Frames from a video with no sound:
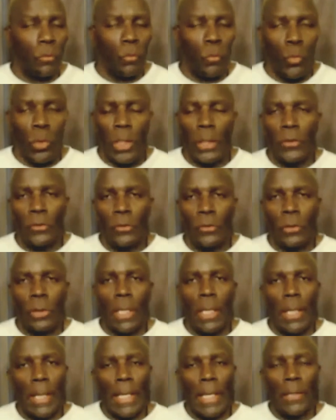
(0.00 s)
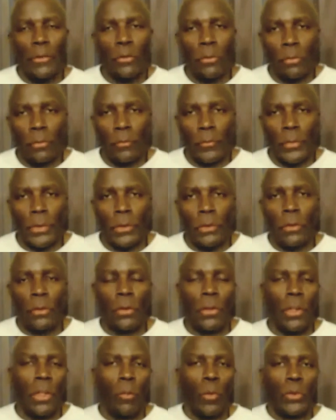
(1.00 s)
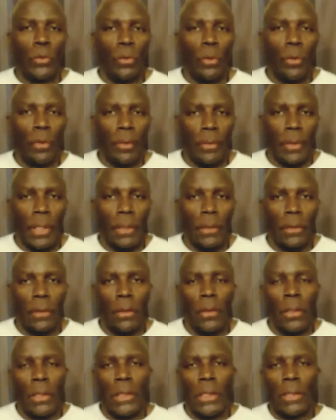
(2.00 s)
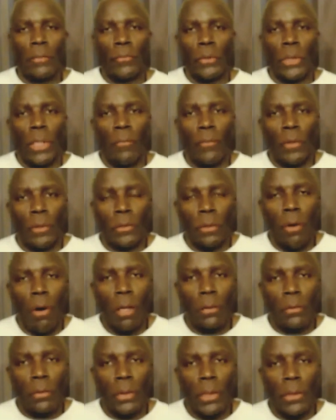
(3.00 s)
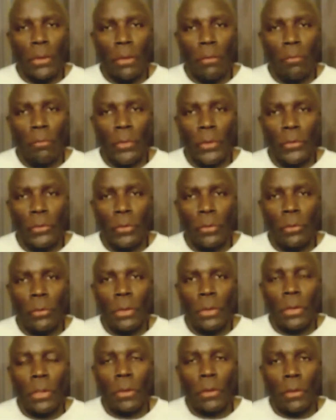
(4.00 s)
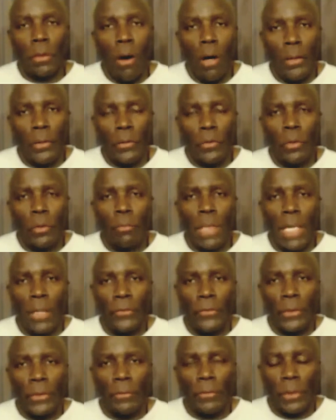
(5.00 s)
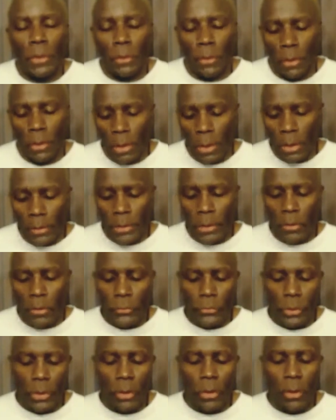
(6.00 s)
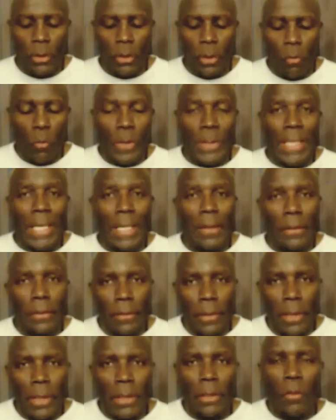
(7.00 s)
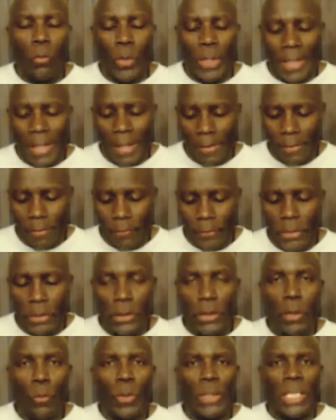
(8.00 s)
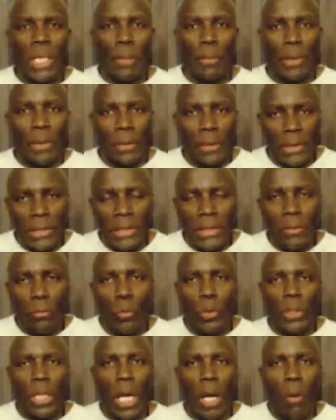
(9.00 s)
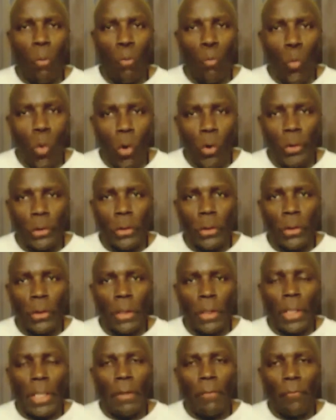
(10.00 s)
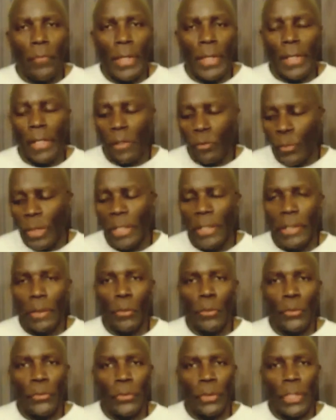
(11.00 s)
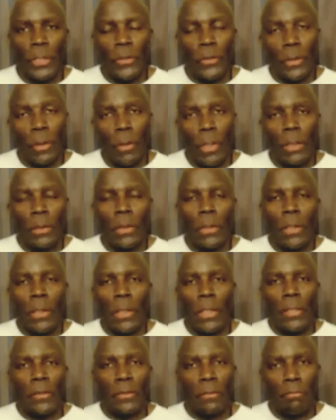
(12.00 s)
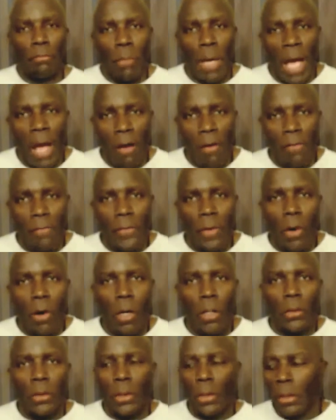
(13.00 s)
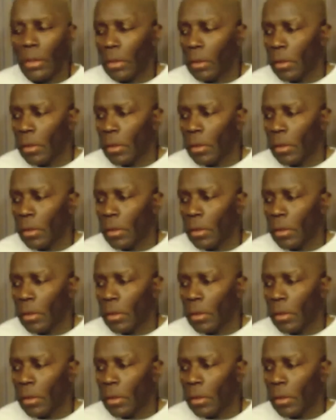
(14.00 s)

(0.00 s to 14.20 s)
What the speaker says: 1 is not how you feel, what you think. And if you ever talk to individual and they're talking to you about something, they're going to say, what I think, what I feel, what I believe, what I want. And very rarely will say, you know what? It's my fault.